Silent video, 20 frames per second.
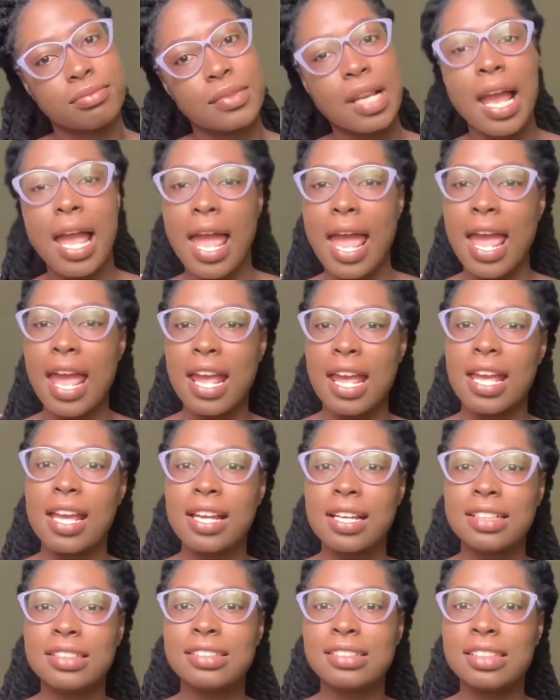and
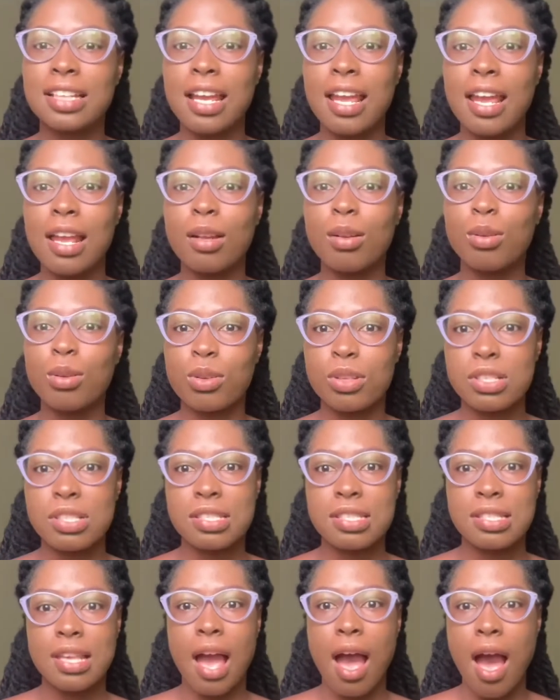it looks
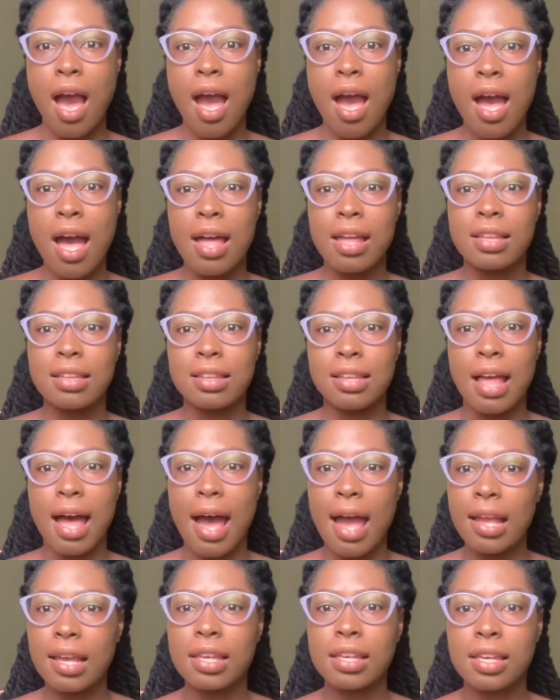like
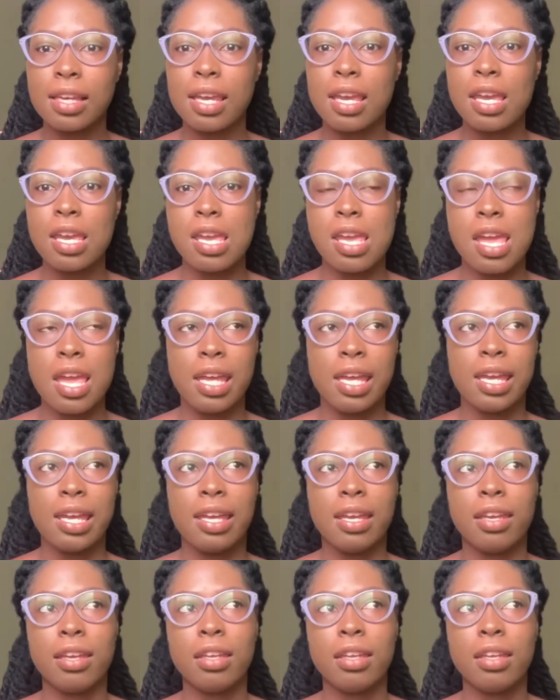a